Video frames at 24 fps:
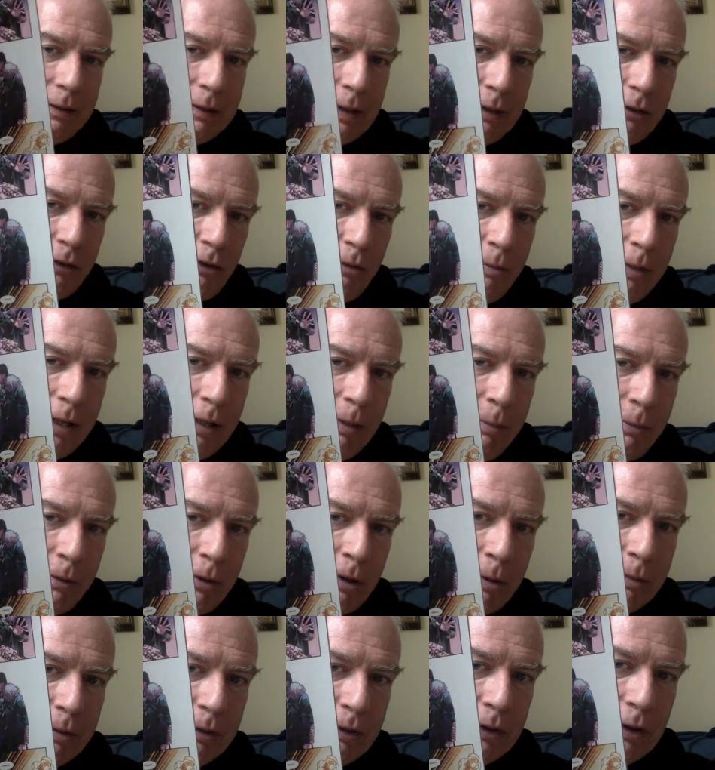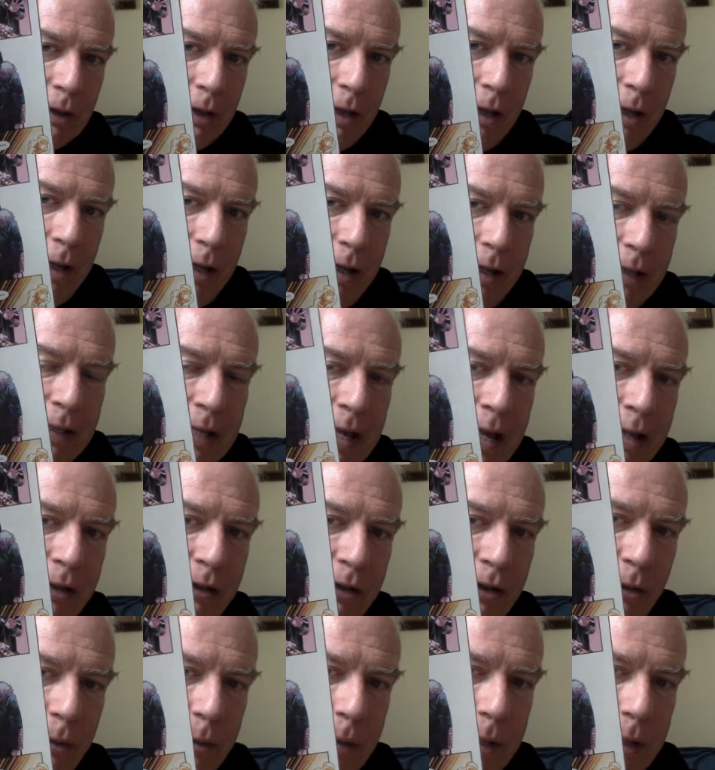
had too many bourbons. He can't do